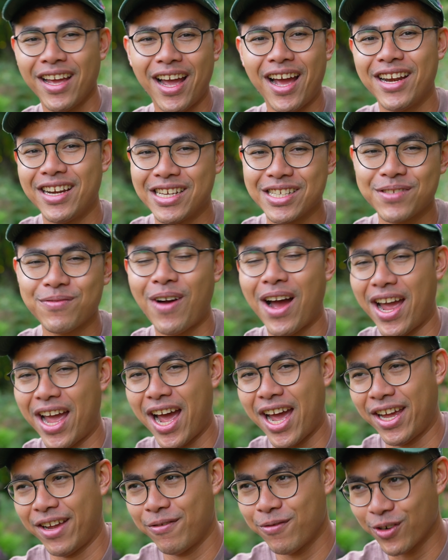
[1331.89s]
and that's why
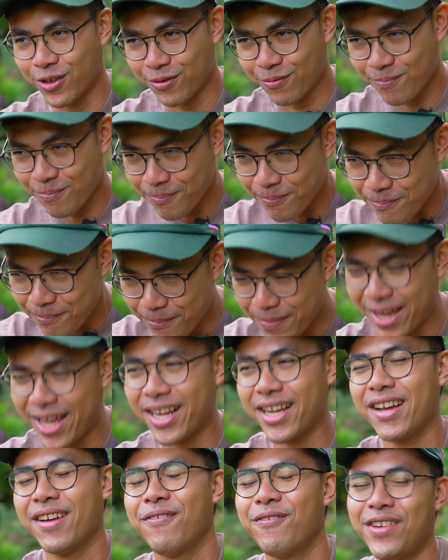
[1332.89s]
I will
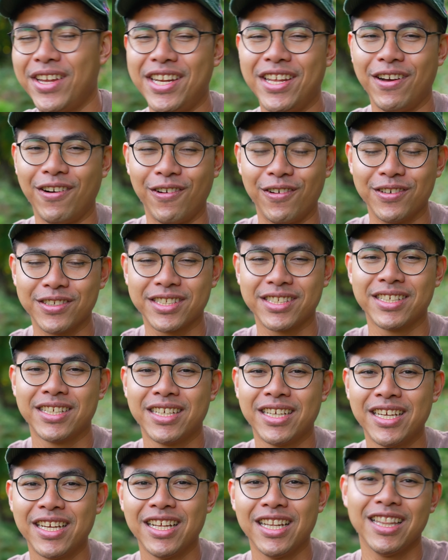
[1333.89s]
make videos
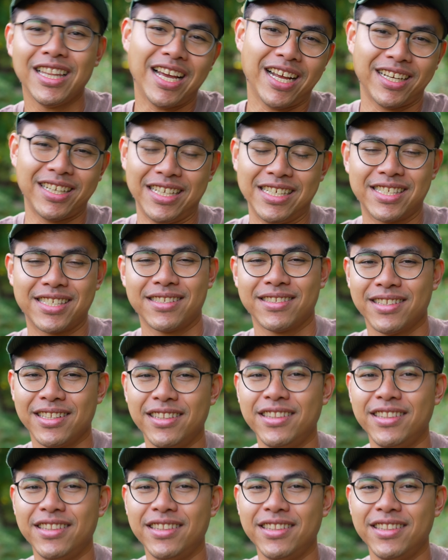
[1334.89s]
like this,